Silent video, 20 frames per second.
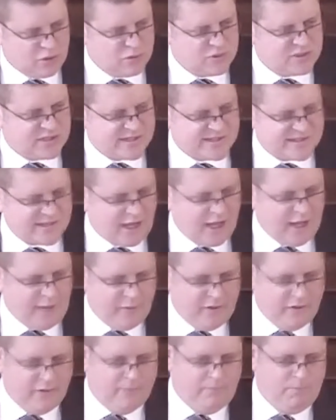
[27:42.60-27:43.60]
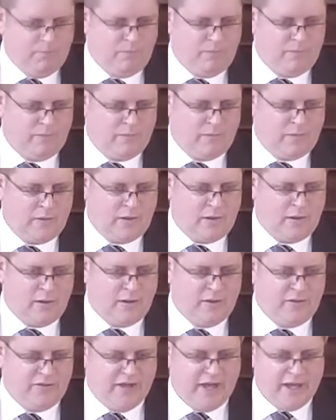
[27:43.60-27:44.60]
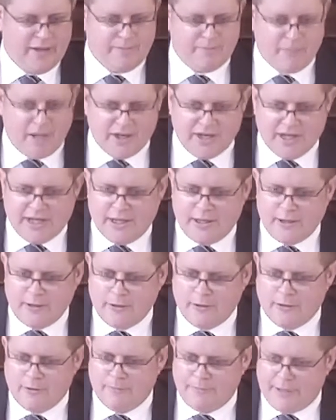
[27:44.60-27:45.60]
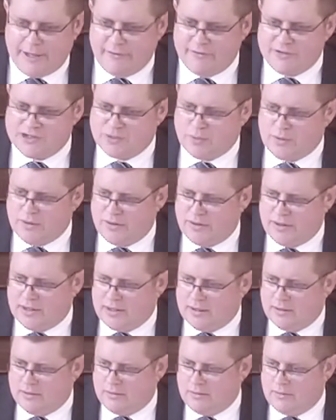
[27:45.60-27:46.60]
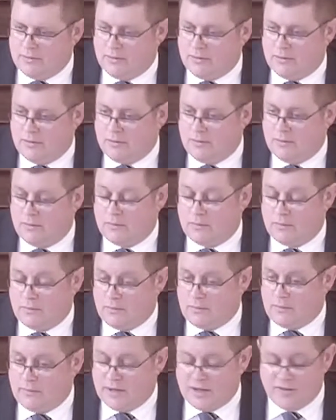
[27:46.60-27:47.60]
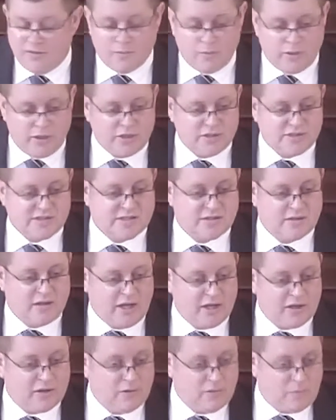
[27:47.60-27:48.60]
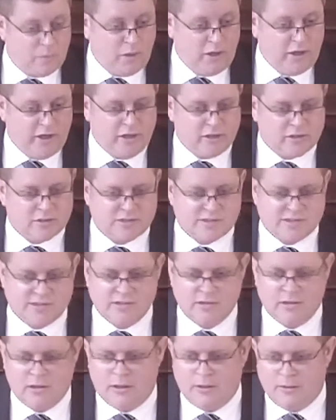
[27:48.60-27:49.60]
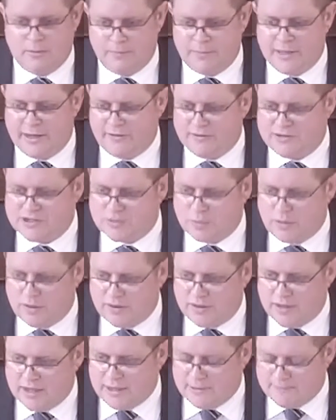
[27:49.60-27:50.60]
to Simon, thy money perish with thee. Or, in other words, thy good works perish with thee.